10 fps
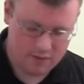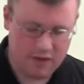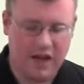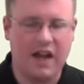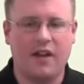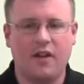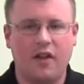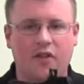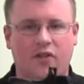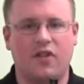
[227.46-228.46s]
and
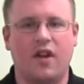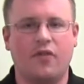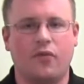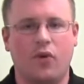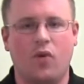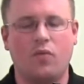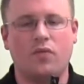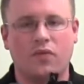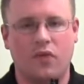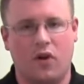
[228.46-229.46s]
there's enough room
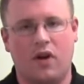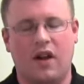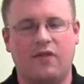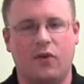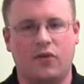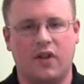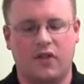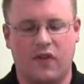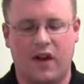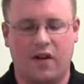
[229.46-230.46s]
for a full-size
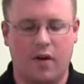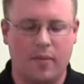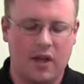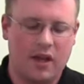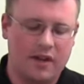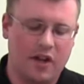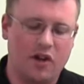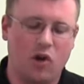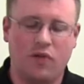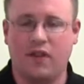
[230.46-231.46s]
firearm. Now
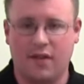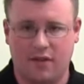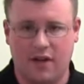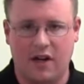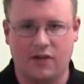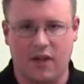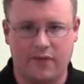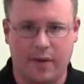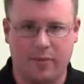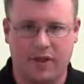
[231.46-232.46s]
note, this is an airsoft
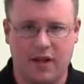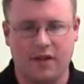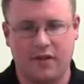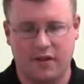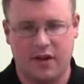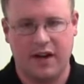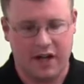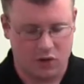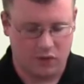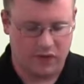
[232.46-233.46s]
replica, it's not an
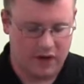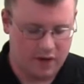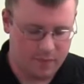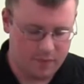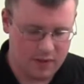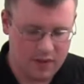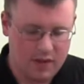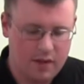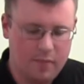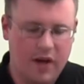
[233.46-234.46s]
actual firearm.
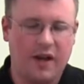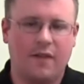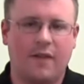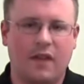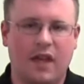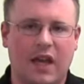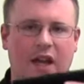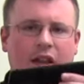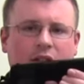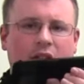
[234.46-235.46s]
But it
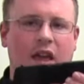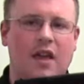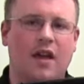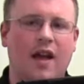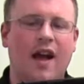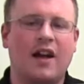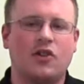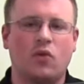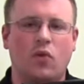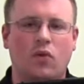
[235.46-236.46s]
is an
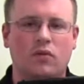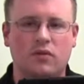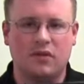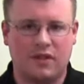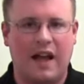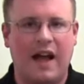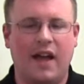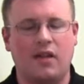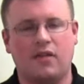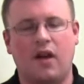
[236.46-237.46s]
actual
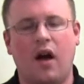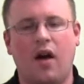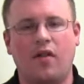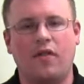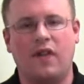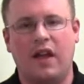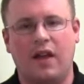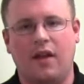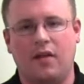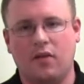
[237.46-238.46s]
size of
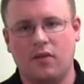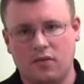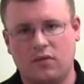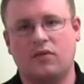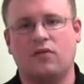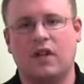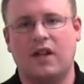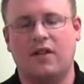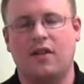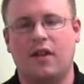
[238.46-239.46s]
a
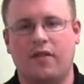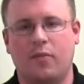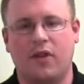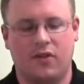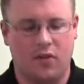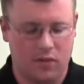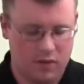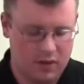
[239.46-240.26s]
1911 pistol,